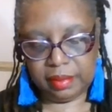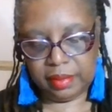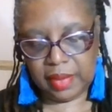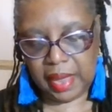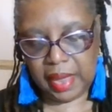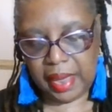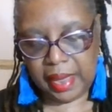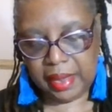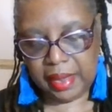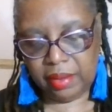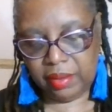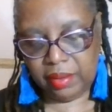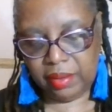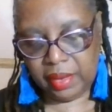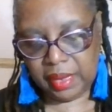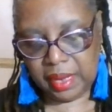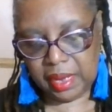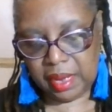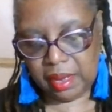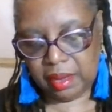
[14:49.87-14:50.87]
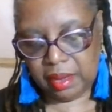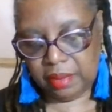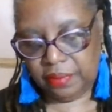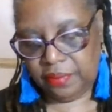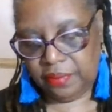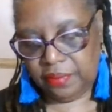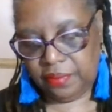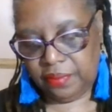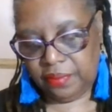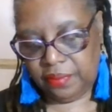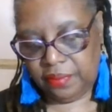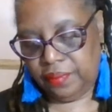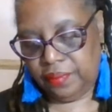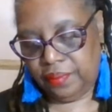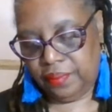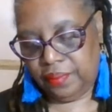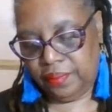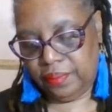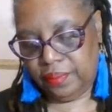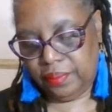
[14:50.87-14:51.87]
I really need to
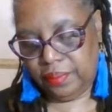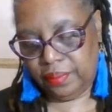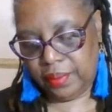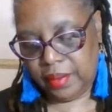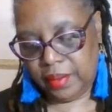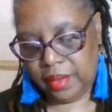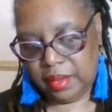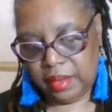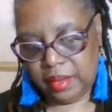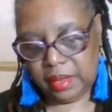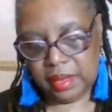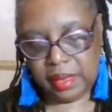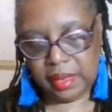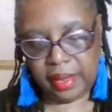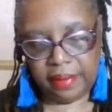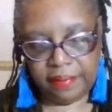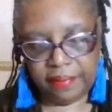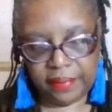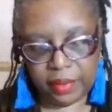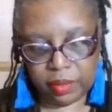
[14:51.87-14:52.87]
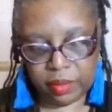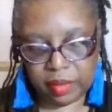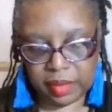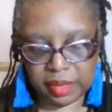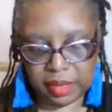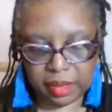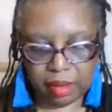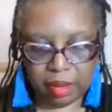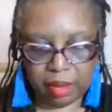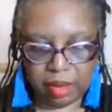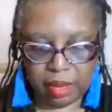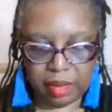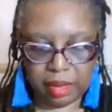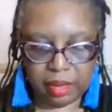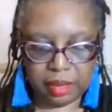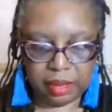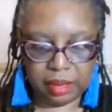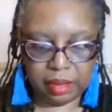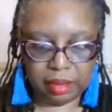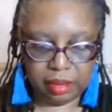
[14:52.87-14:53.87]
stay focused
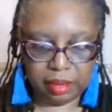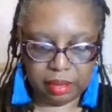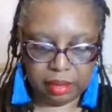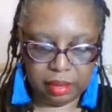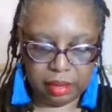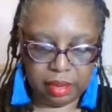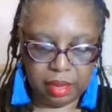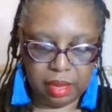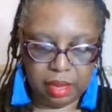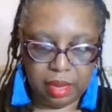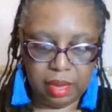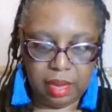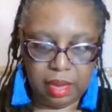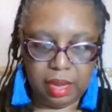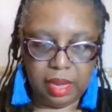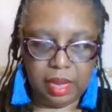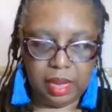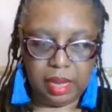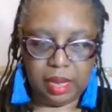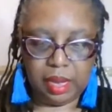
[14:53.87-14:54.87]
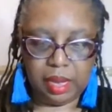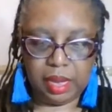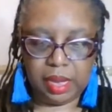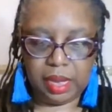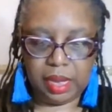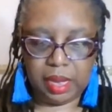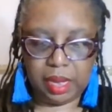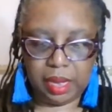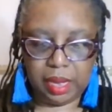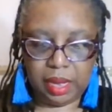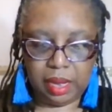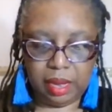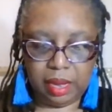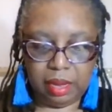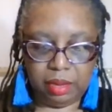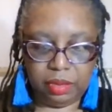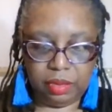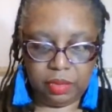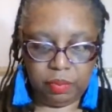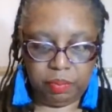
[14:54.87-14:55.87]
on getting
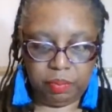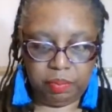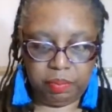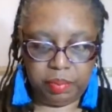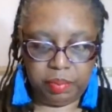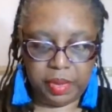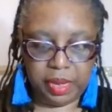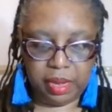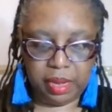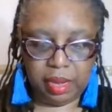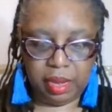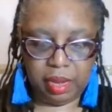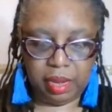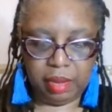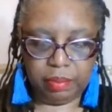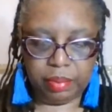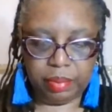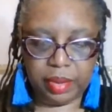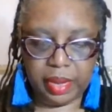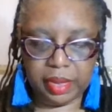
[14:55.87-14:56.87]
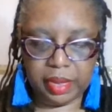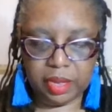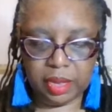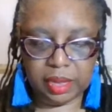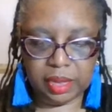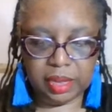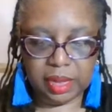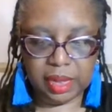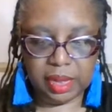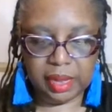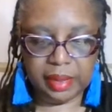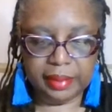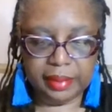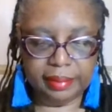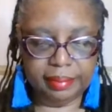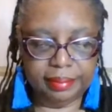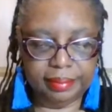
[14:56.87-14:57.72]
those big projects done.